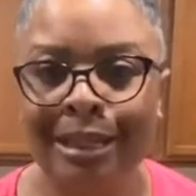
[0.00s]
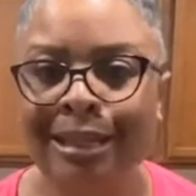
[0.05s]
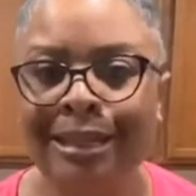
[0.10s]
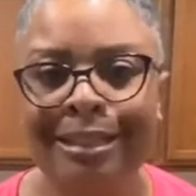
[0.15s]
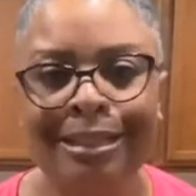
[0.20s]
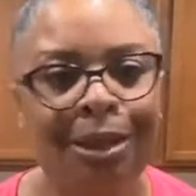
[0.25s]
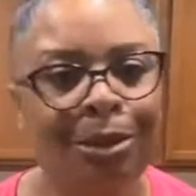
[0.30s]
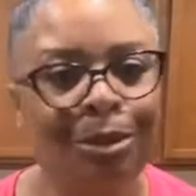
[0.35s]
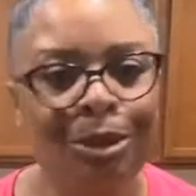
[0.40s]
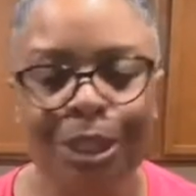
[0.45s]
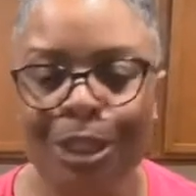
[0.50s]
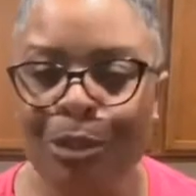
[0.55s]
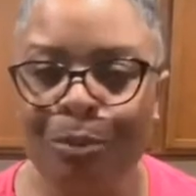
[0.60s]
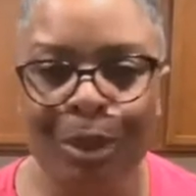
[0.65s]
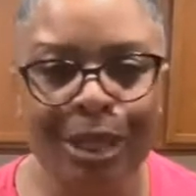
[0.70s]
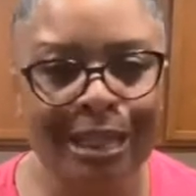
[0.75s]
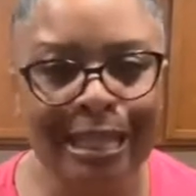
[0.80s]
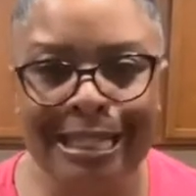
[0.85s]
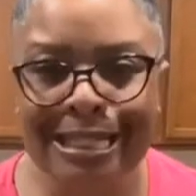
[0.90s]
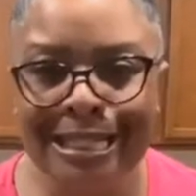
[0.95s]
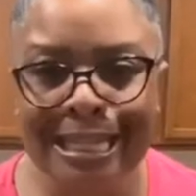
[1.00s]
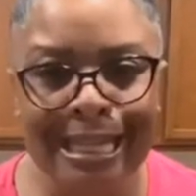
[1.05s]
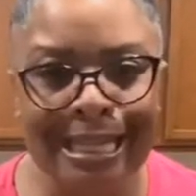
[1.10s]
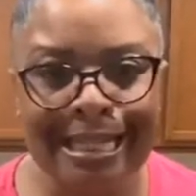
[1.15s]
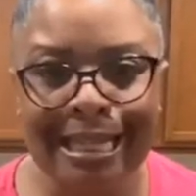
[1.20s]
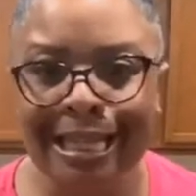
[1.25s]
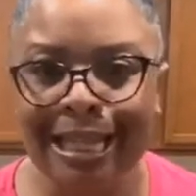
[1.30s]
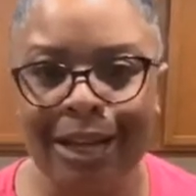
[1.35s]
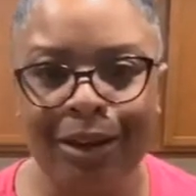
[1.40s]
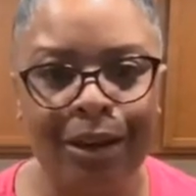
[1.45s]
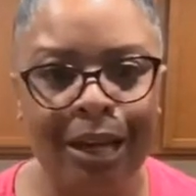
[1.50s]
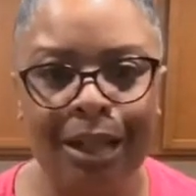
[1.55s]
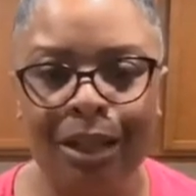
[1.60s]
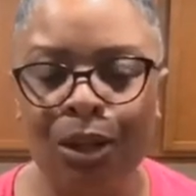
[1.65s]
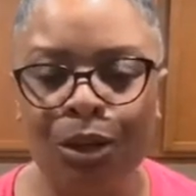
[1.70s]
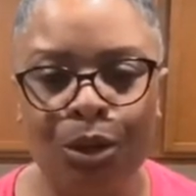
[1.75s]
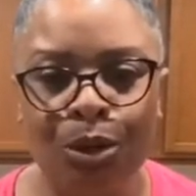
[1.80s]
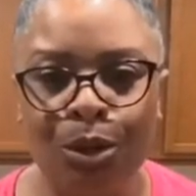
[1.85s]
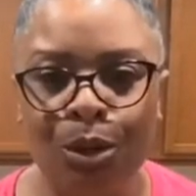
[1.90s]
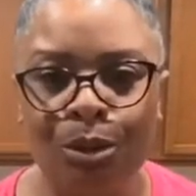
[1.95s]
Don't just put the cheese in there in the
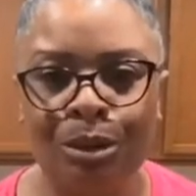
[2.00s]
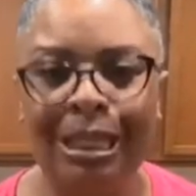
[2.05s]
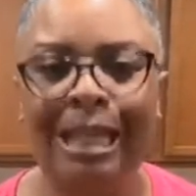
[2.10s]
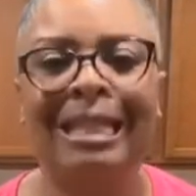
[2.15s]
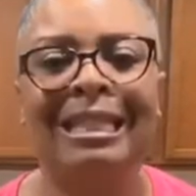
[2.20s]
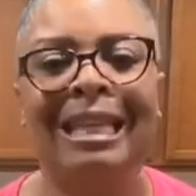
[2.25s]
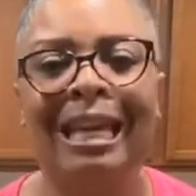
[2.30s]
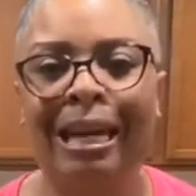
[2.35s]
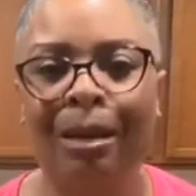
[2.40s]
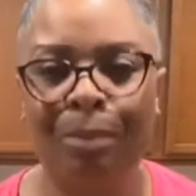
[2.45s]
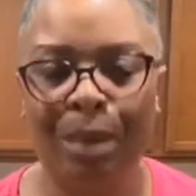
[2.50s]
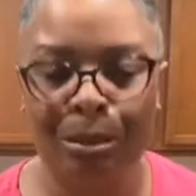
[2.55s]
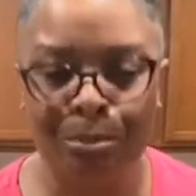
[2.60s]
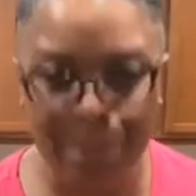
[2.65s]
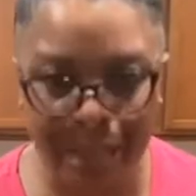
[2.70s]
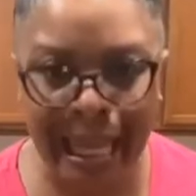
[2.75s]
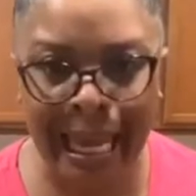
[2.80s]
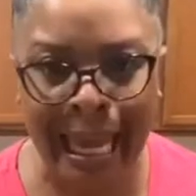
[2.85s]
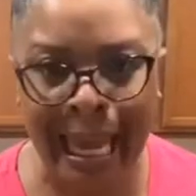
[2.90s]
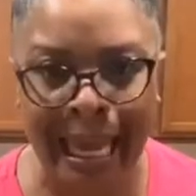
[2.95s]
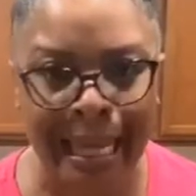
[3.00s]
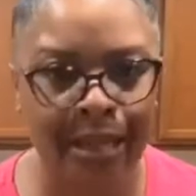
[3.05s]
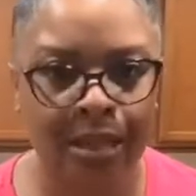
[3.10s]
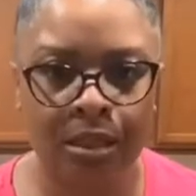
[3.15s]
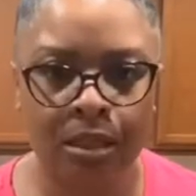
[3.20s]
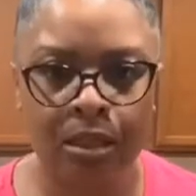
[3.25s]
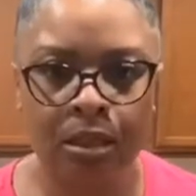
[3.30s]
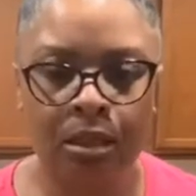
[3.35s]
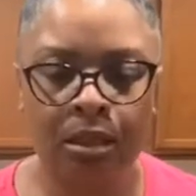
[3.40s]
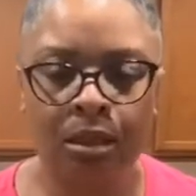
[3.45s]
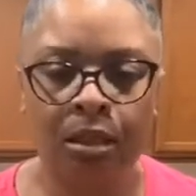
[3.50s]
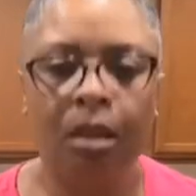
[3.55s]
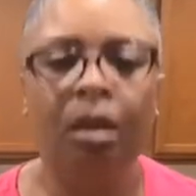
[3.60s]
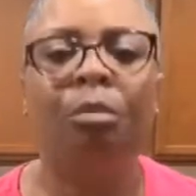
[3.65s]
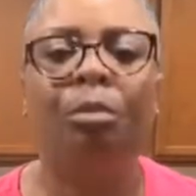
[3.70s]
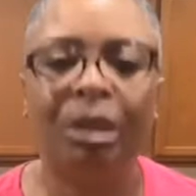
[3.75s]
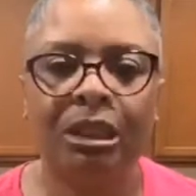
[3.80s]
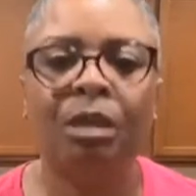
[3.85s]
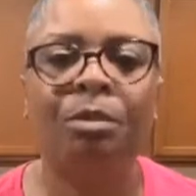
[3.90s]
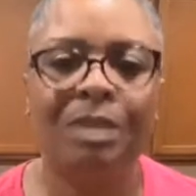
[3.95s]
noodles. It's gonna be bland.
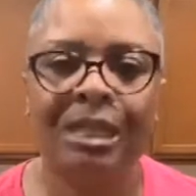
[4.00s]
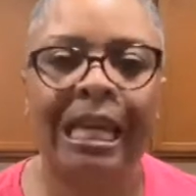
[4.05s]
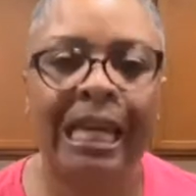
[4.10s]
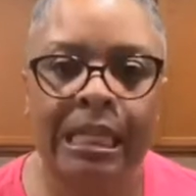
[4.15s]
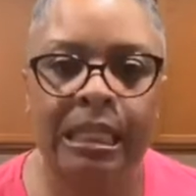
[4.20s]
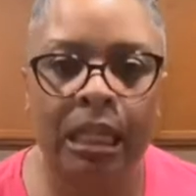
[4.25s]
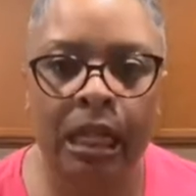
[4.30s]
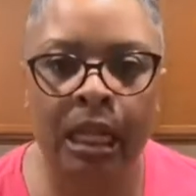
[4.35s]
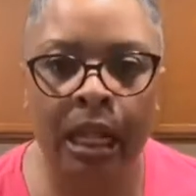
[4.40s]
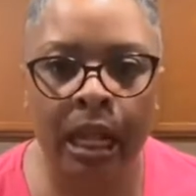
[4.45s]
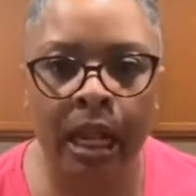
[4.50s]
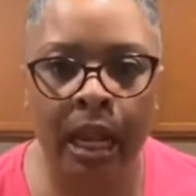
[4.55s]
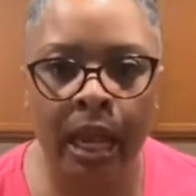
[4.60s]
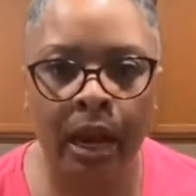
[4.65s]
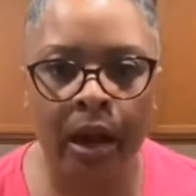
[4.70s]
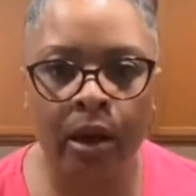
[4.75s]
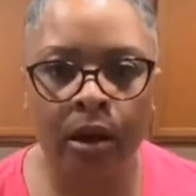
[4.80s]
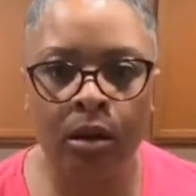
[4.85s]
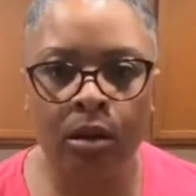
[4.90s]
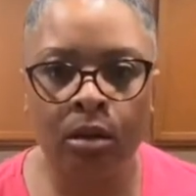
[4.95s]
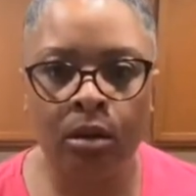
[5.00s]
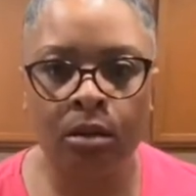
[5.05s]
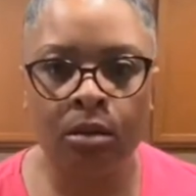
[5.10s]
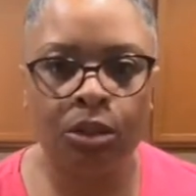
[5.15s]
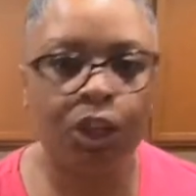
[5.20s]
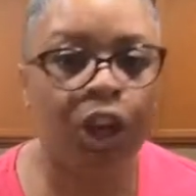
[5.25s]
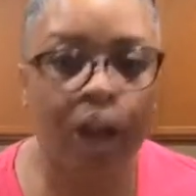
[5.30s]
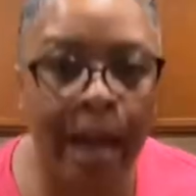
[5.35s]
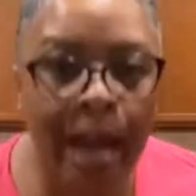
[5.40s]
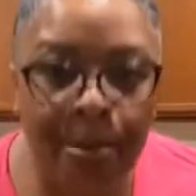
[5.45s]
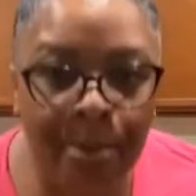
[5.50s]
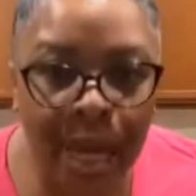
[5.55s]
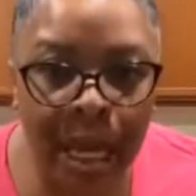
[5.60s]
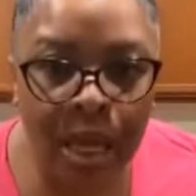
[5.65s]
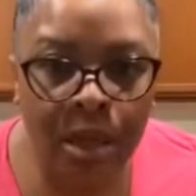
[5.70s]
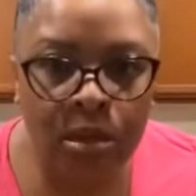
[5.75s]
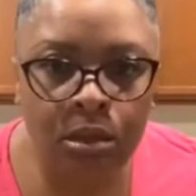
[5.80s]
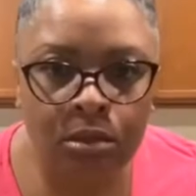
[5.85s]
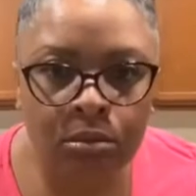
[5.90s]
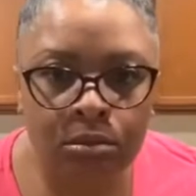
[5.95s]
Put some seasoning in there. Do you hear me?
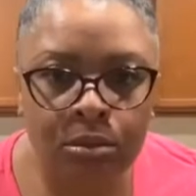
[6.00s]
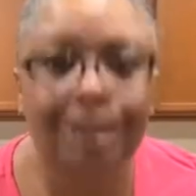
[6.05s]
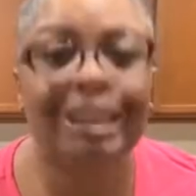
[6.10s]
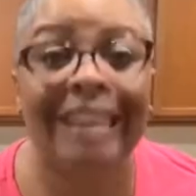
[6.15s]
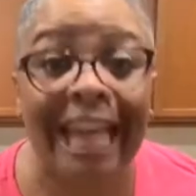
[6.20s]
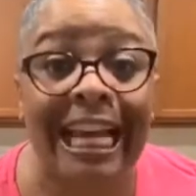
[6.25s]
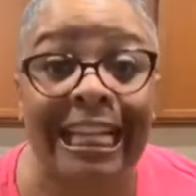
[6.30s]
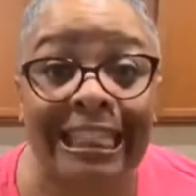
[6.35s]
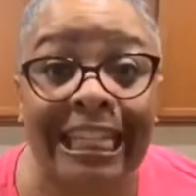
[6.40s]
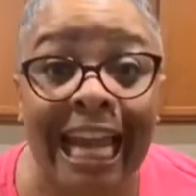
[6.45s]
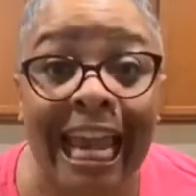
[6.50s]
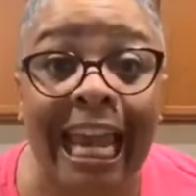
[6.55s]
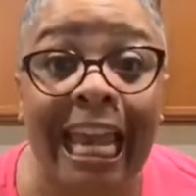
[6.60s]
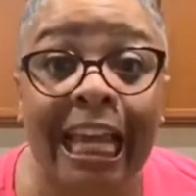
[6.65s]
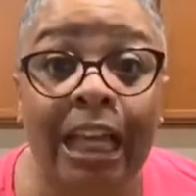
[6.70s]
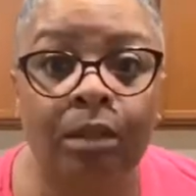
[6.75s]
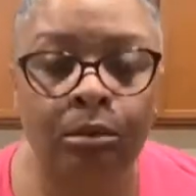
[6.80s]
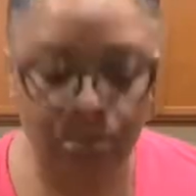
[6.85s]
Seasoning!